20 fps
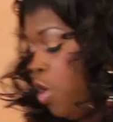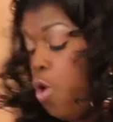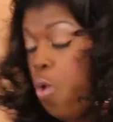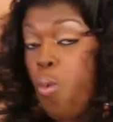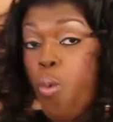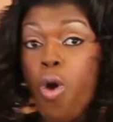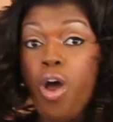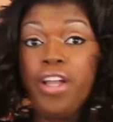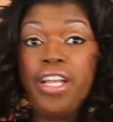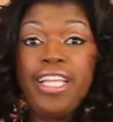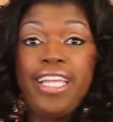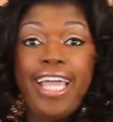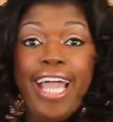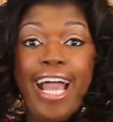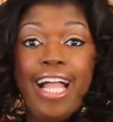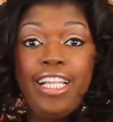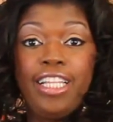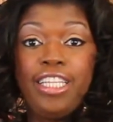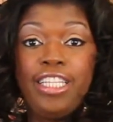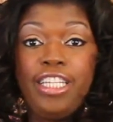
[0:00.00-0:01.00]
1
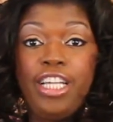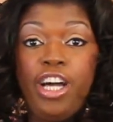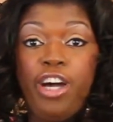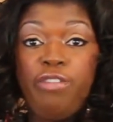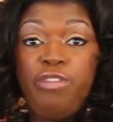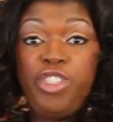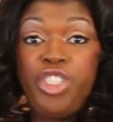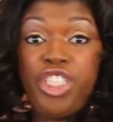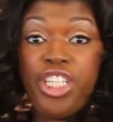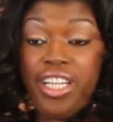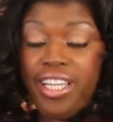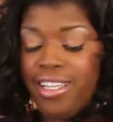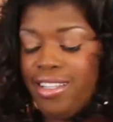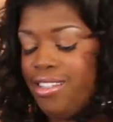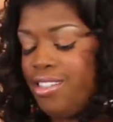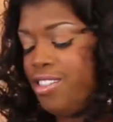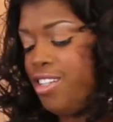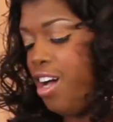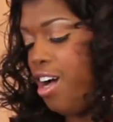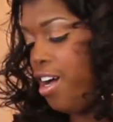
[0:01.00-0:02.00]
gallon of chicken
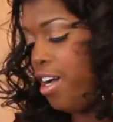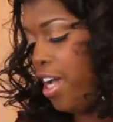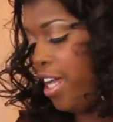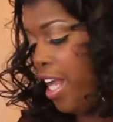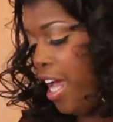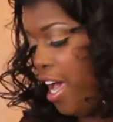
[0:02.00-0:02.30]
stock. And I